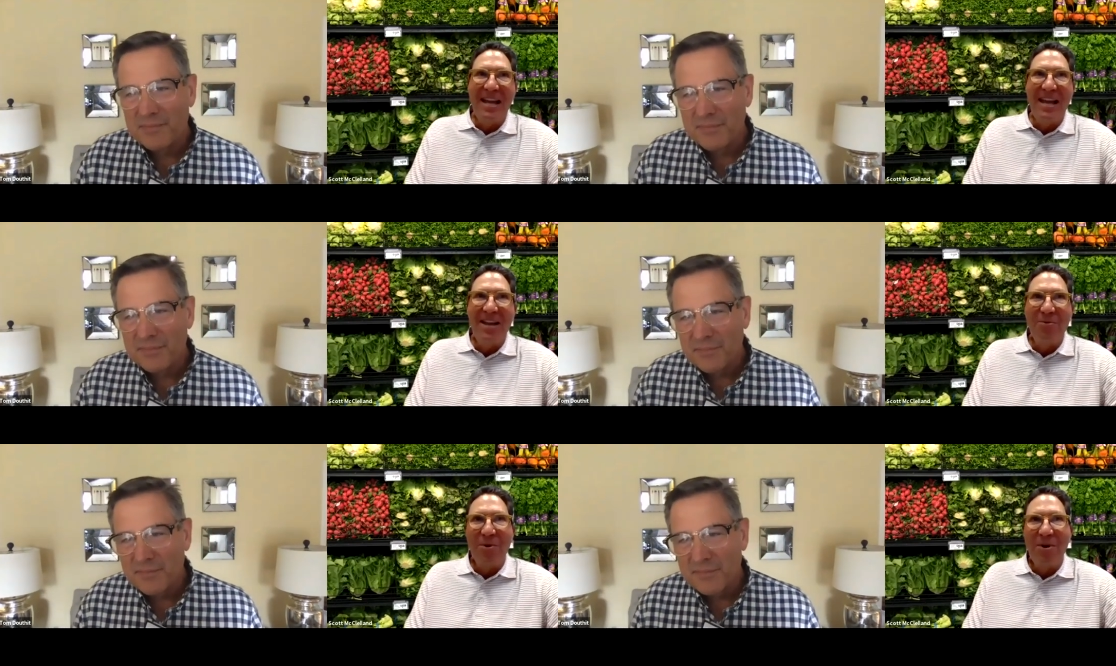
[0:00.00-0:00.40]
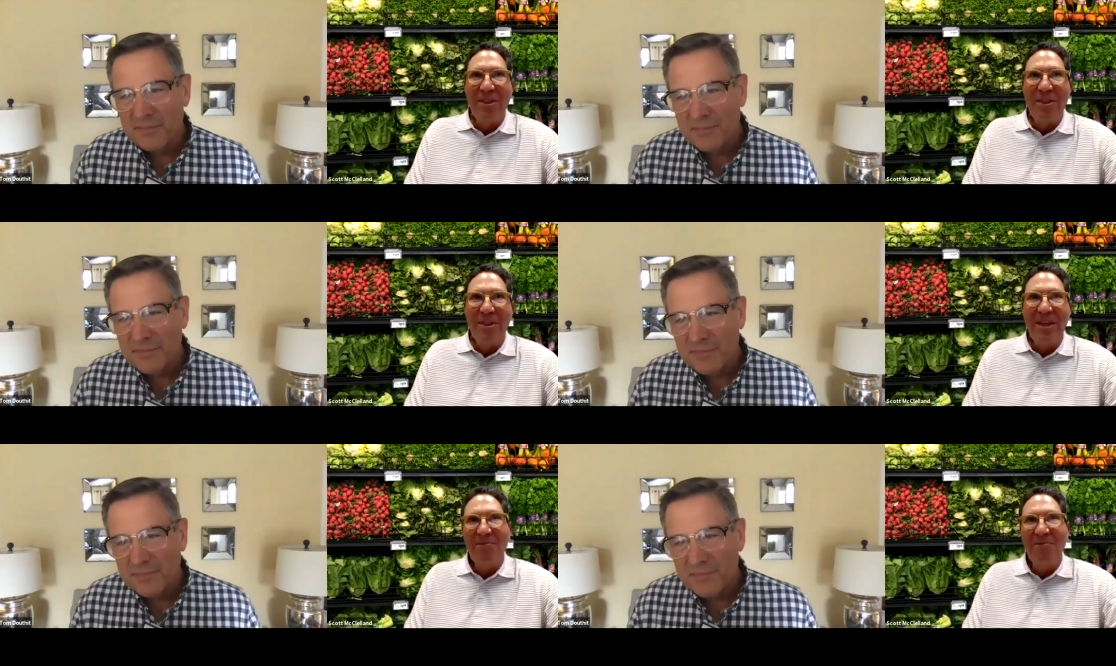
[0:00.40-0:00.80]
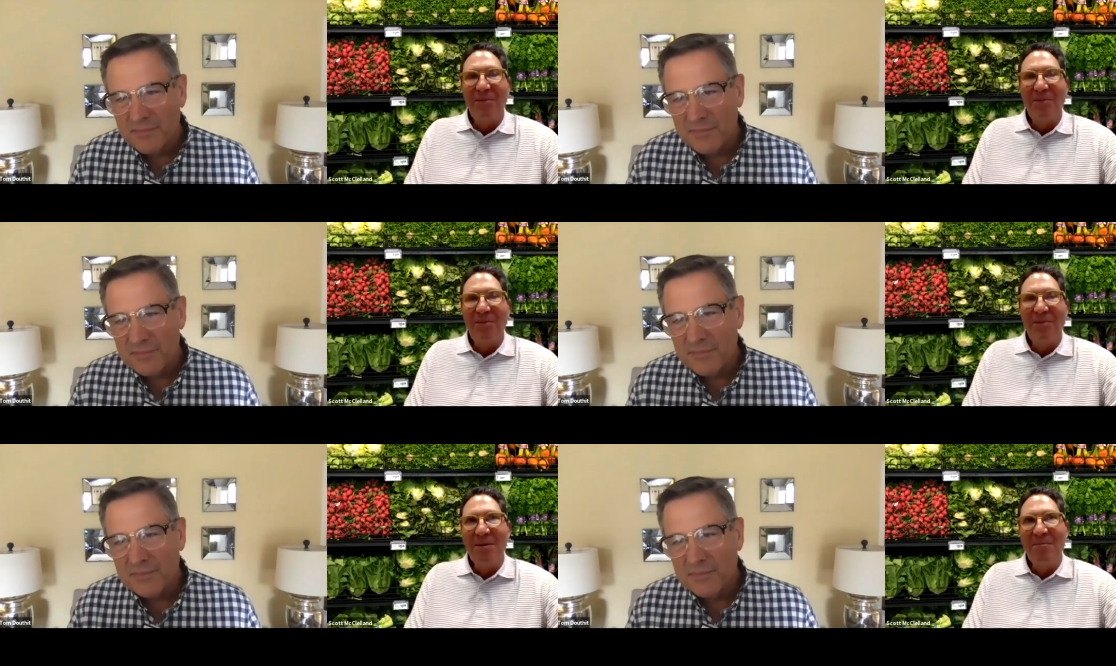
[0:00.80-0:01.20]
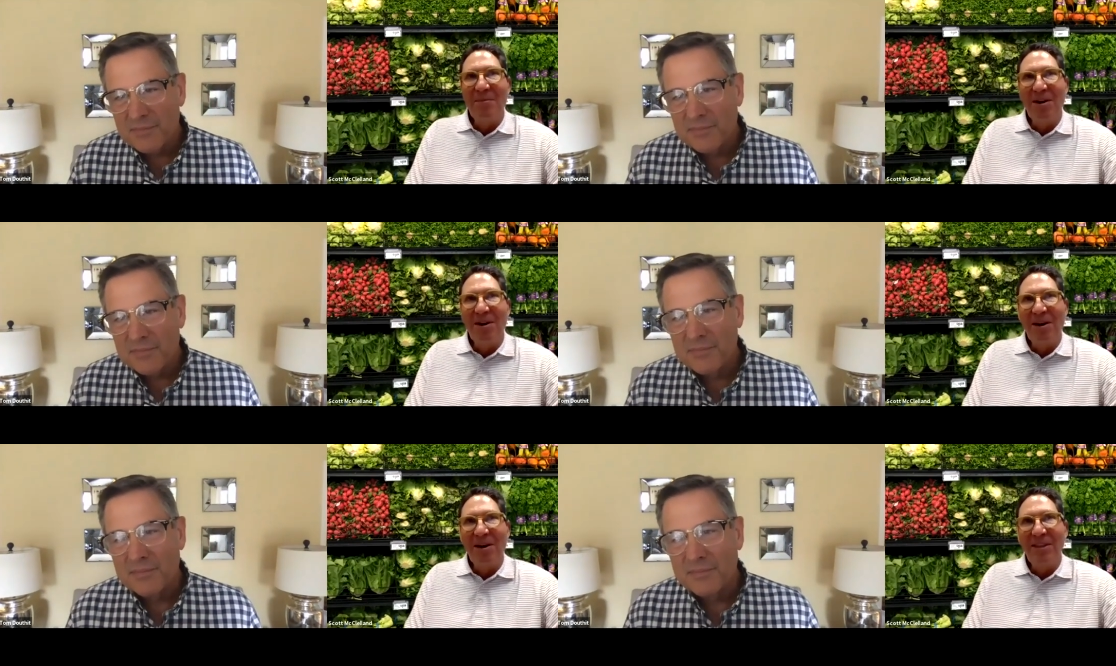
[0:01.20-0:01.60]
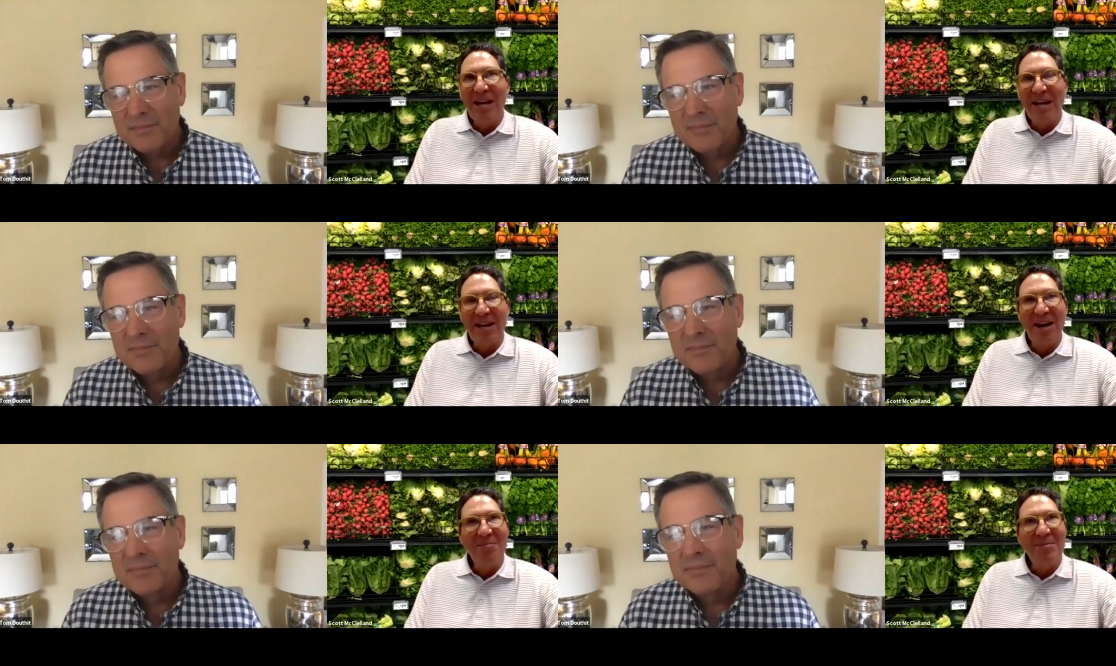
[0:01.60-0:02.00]
Speaker 1: and where they come from on the
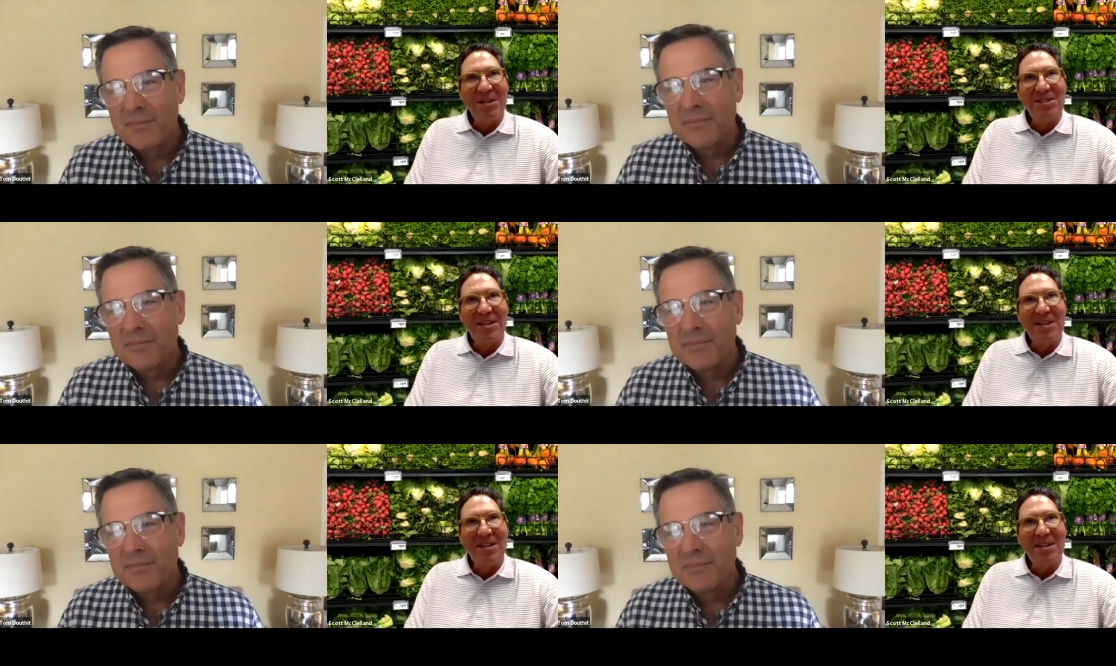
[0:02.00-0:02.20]
economic